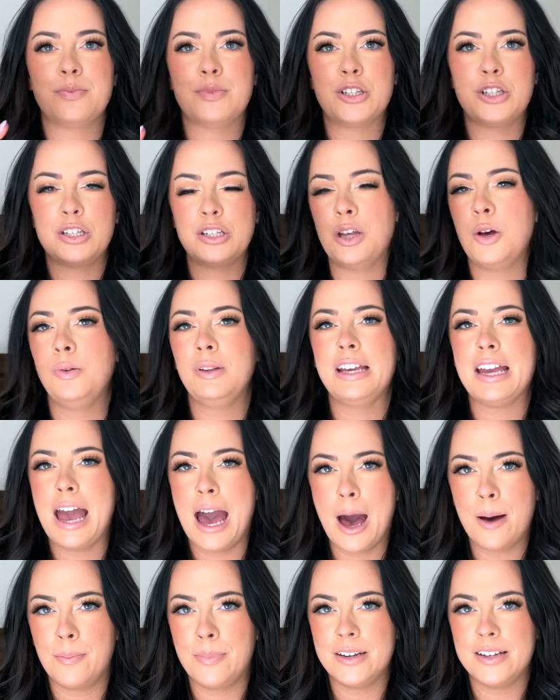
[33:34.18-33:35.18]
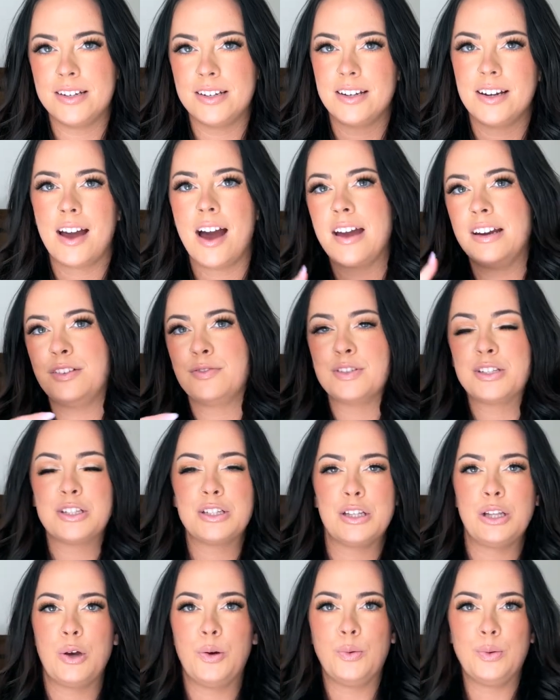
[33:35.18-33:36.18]
slowly happened and kind of
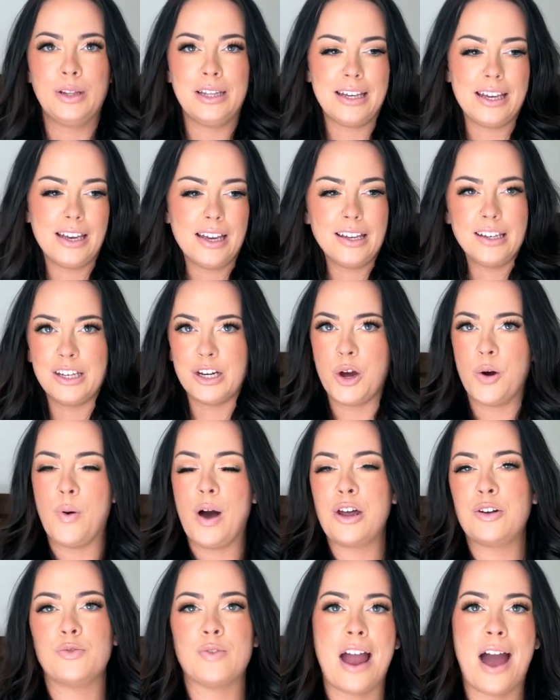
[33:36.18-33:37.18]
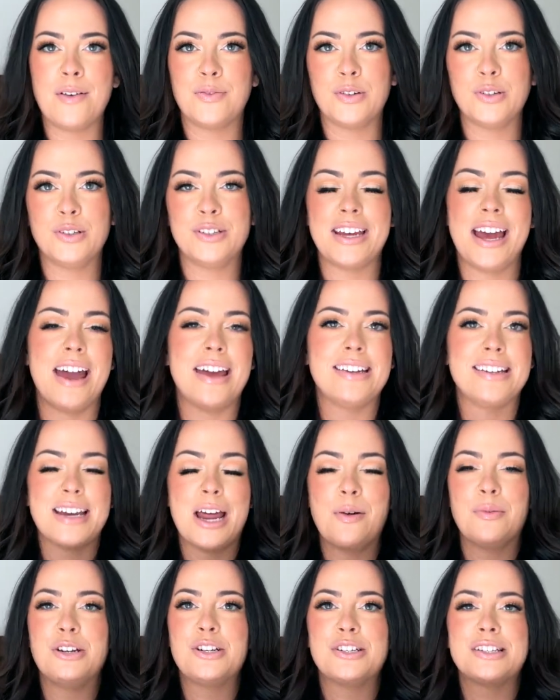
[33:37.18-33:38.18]
slowly, you know, unraveled. And
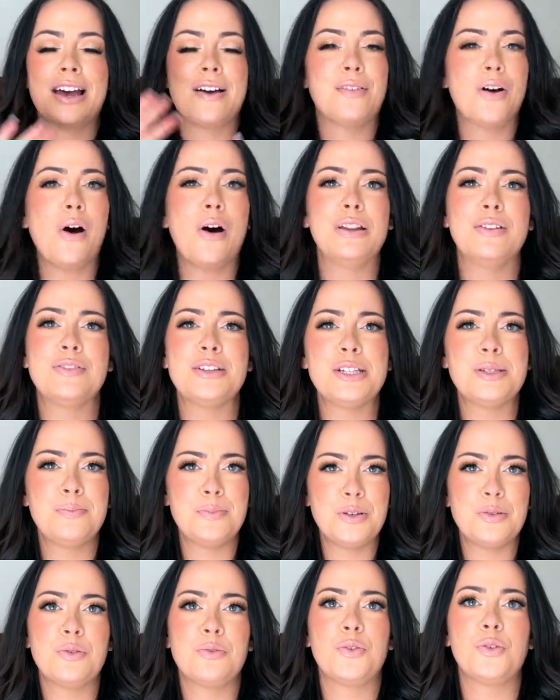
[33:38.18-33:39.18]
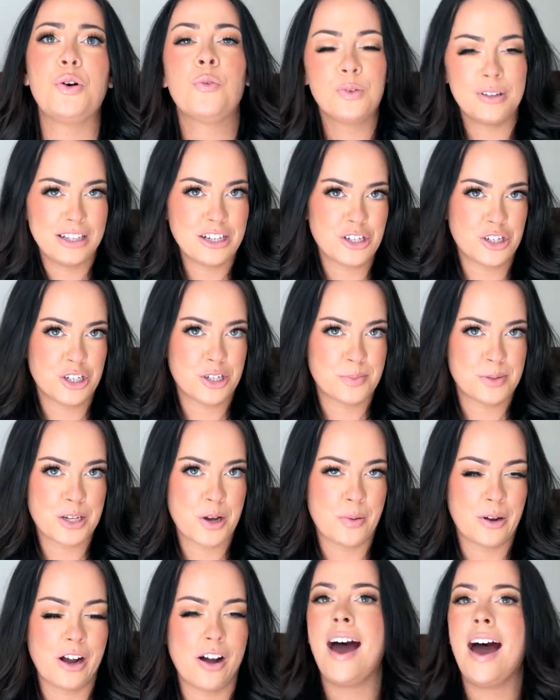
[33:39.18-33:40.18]
now we just have all of these beautiful relationships
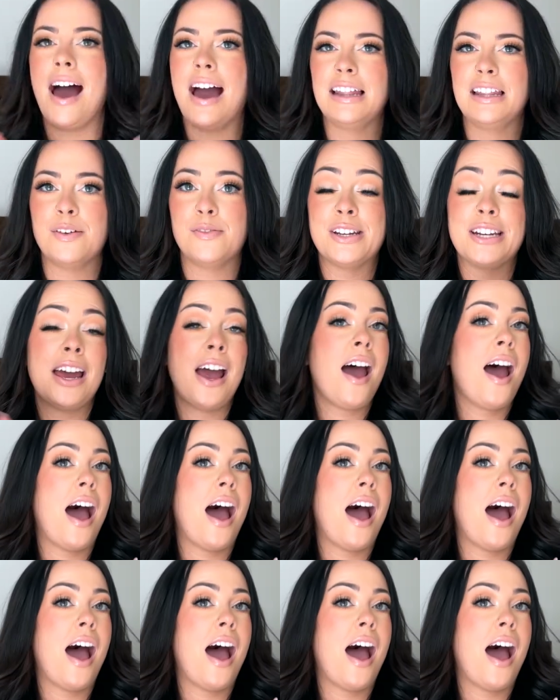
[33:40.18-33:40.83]
going on. I love it.